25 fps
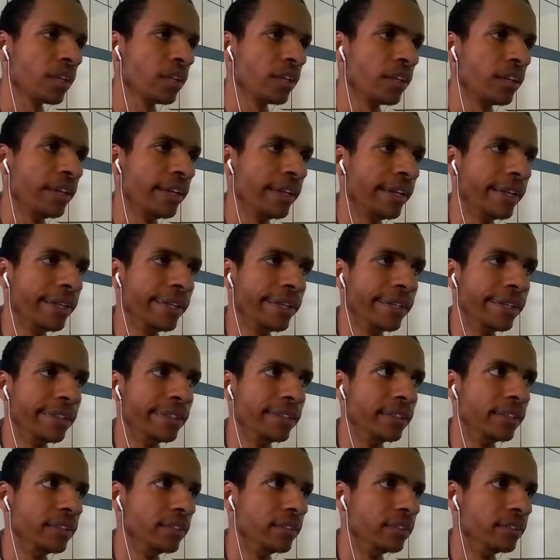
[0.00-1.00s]

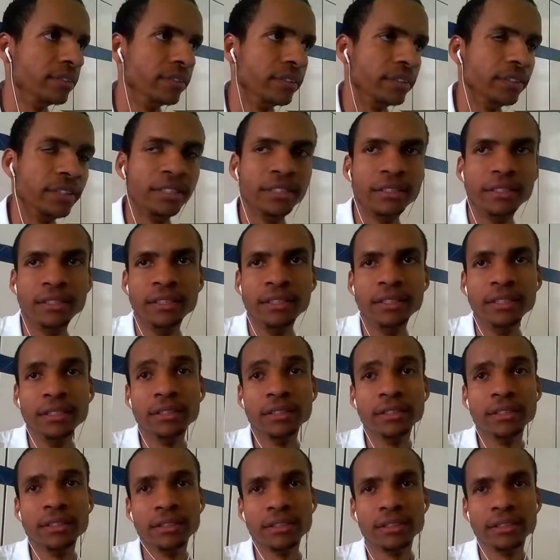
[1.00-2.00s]
and these
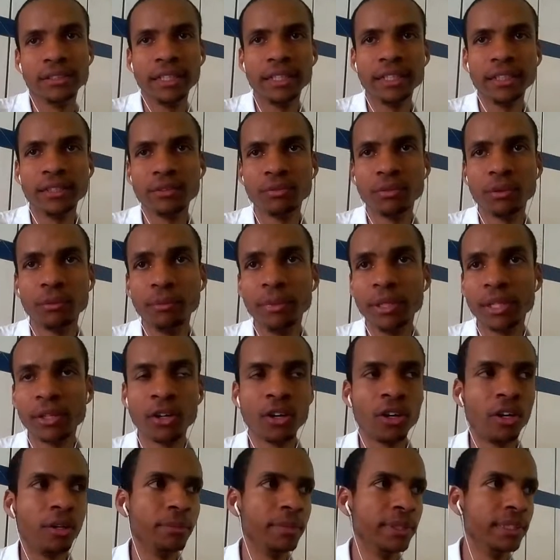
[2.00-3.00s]
states will be
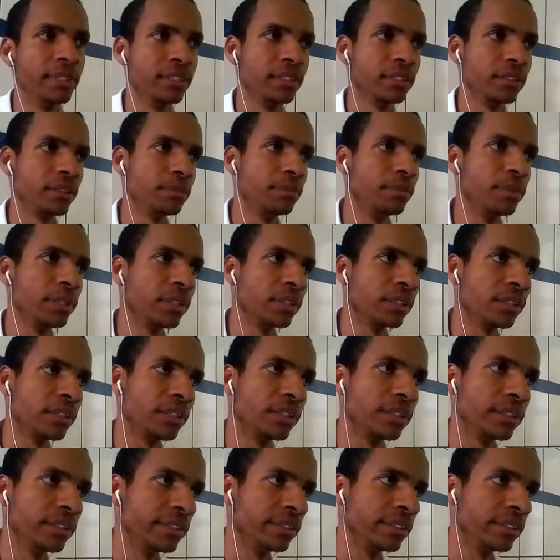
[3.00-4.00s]
comments because